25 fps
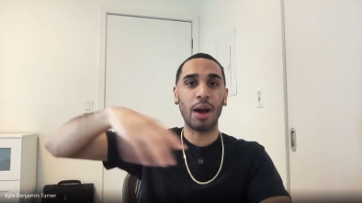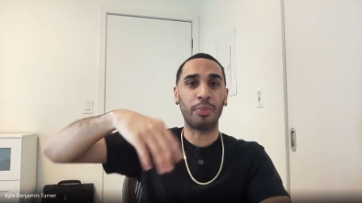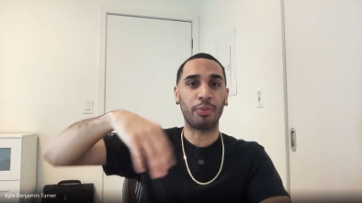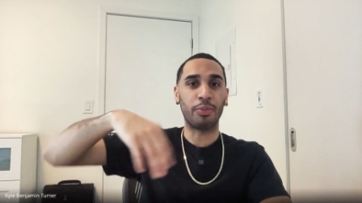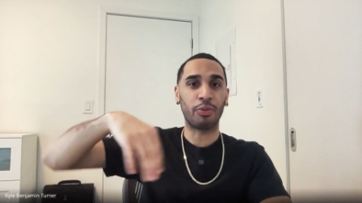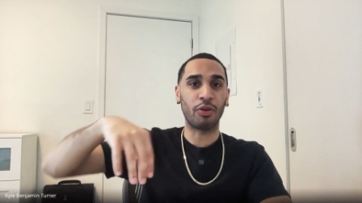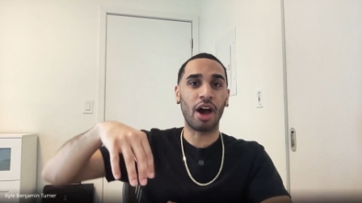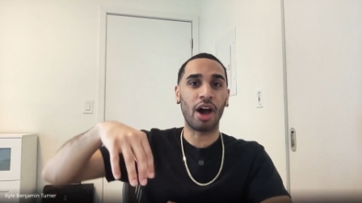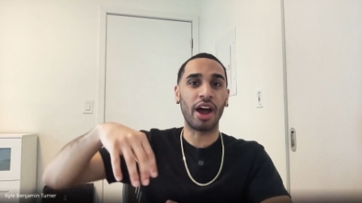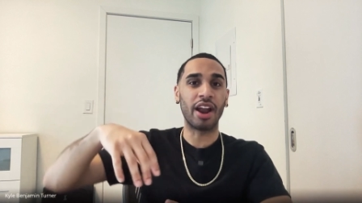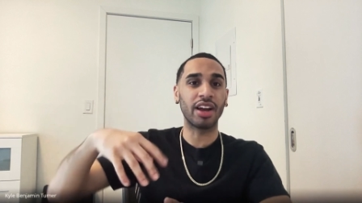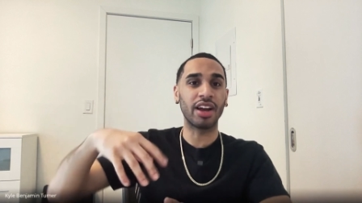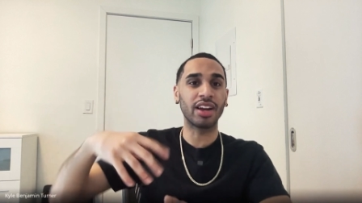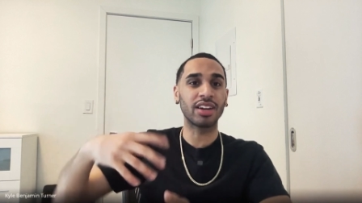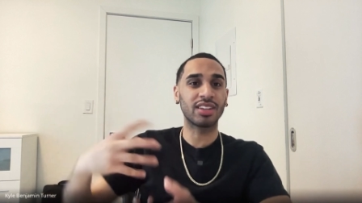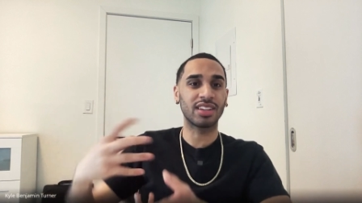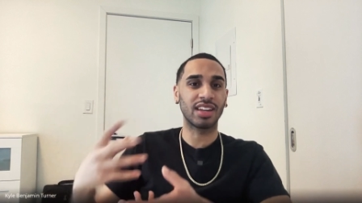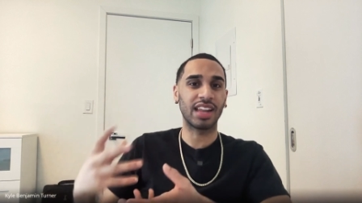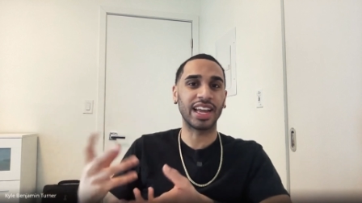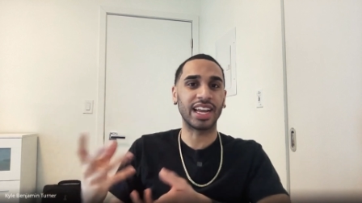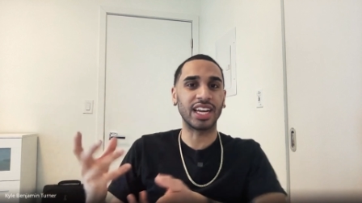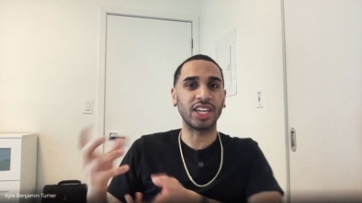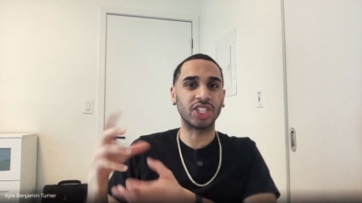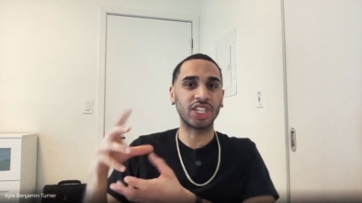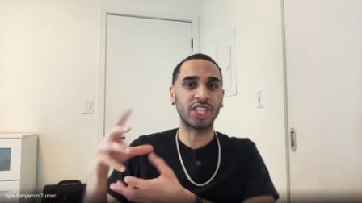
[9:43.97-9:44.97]
product,
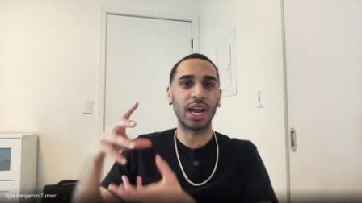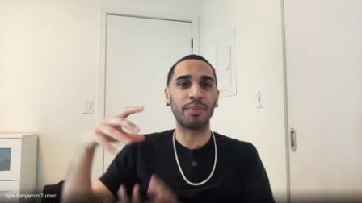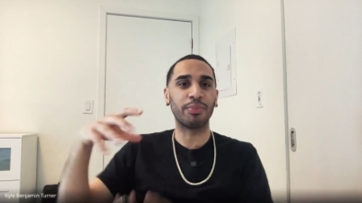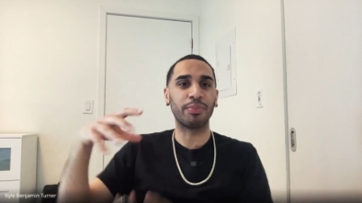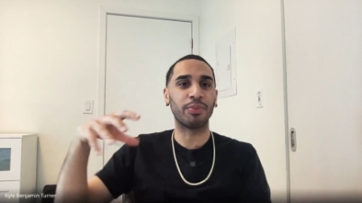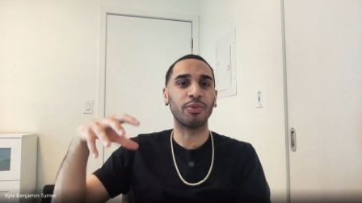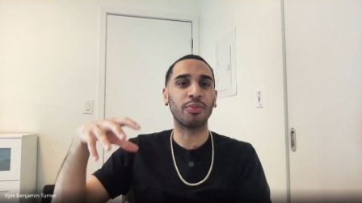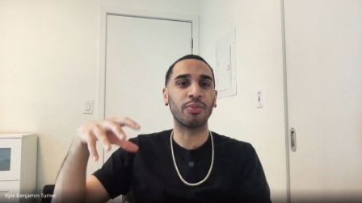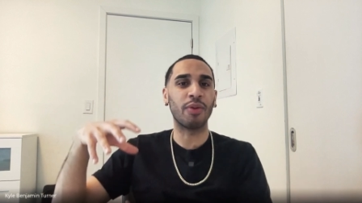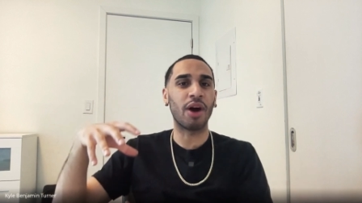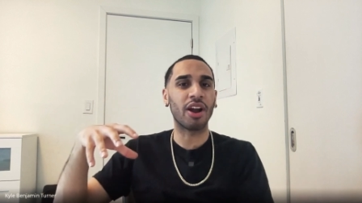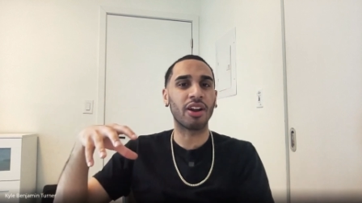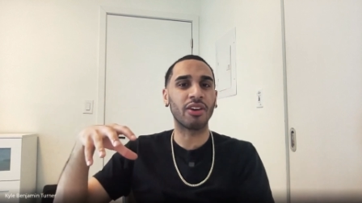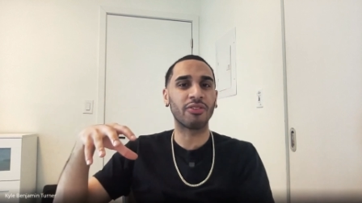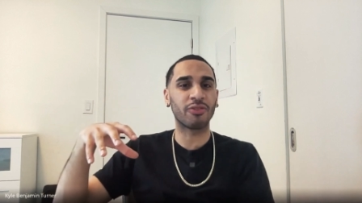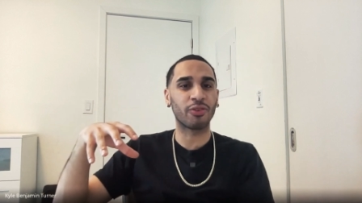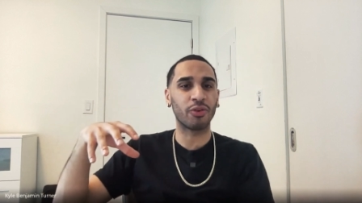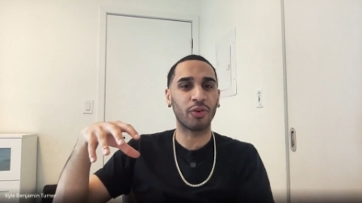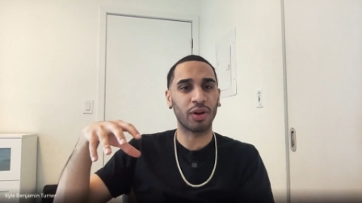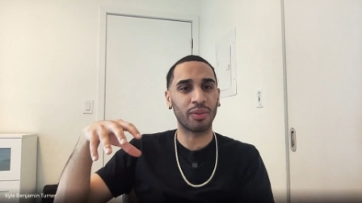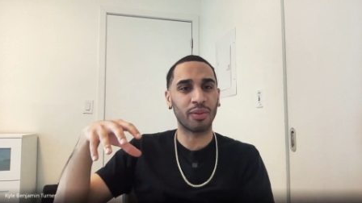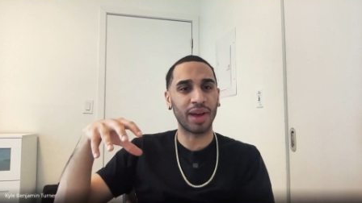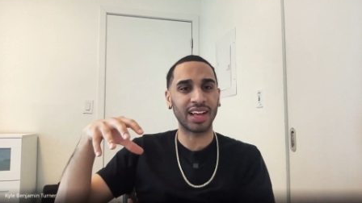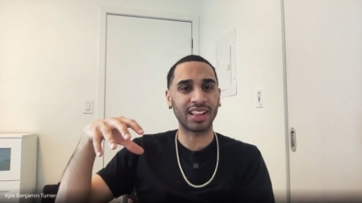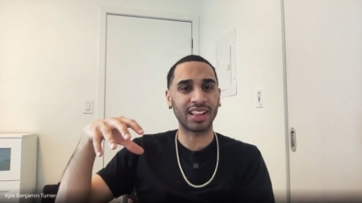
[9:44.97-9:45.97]
like a shampoo bottle for
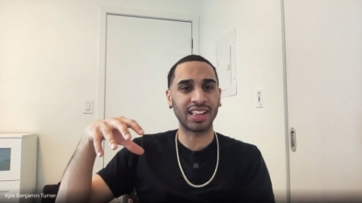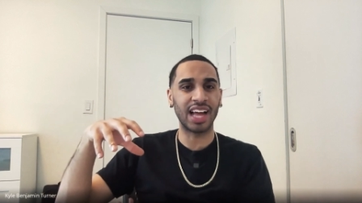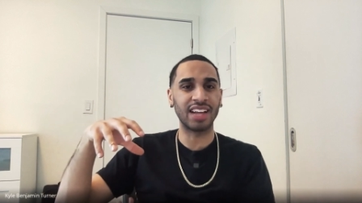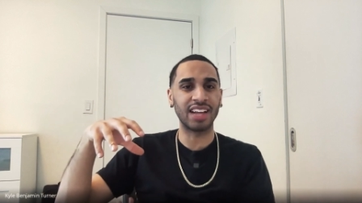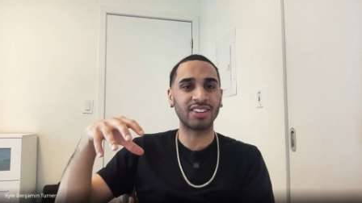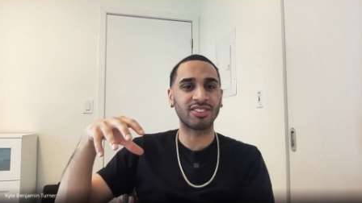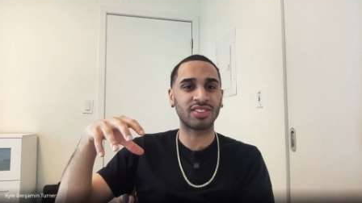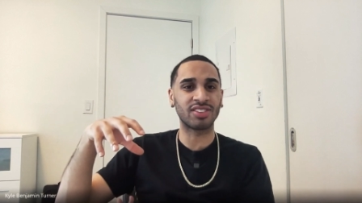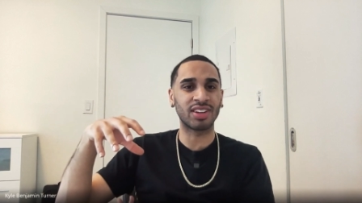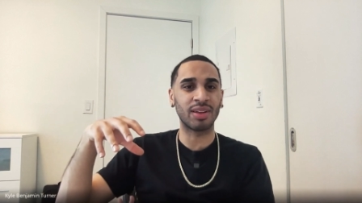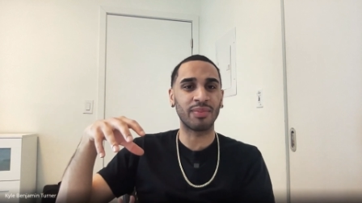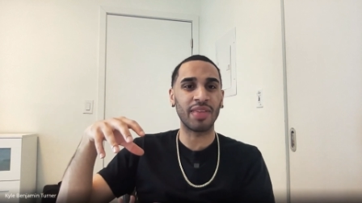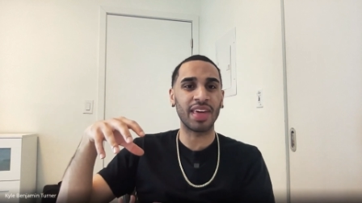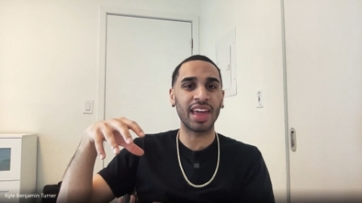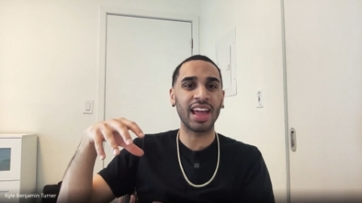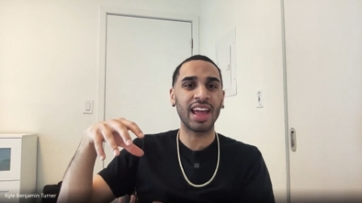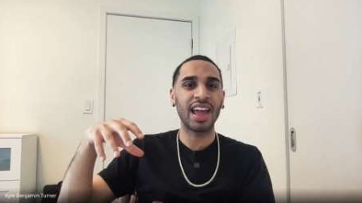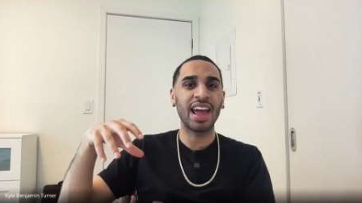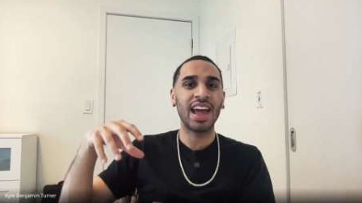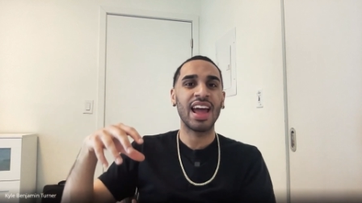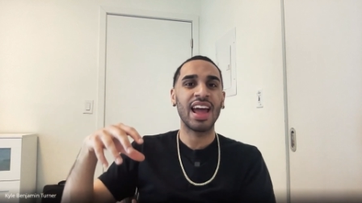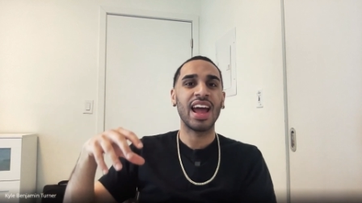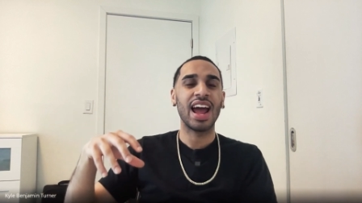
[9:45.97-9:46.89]
one of my clients or something,